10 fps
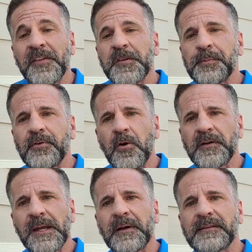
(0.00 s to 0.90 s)
This
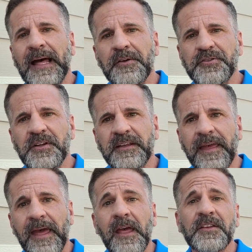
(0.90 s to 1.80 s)
program allows you to
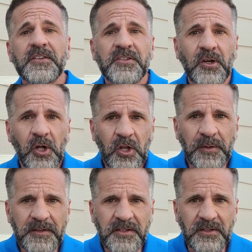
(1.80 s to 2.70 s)
get
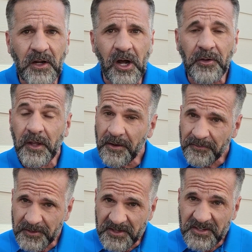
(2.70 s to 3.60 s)
solar installed
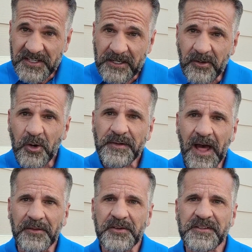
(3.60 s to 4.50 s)
for
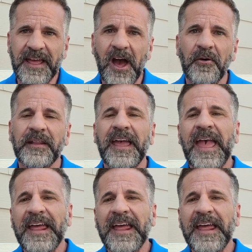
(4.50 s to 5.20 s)
$0 down